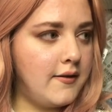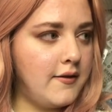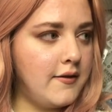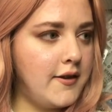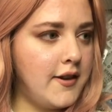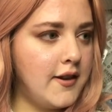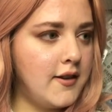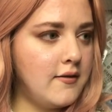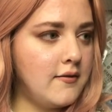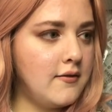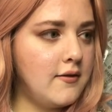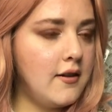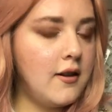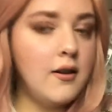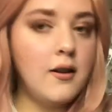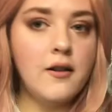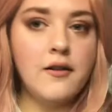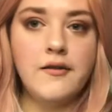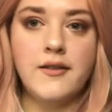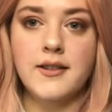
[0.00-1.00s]
that a
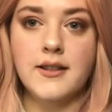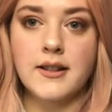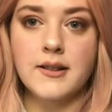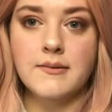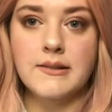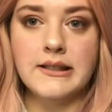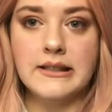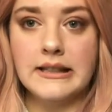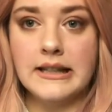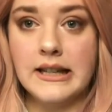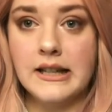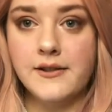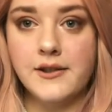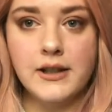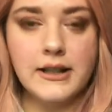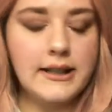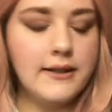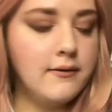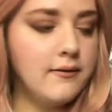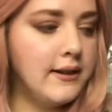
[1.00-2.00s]
lot of the time isn't
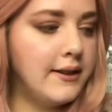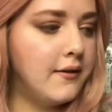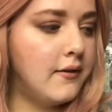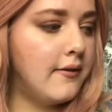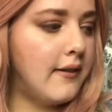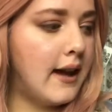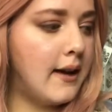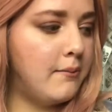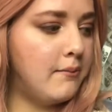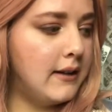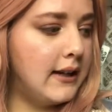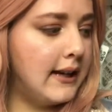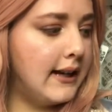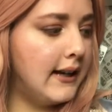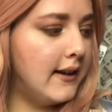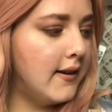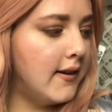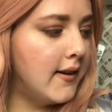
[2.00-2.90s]
actually a real family.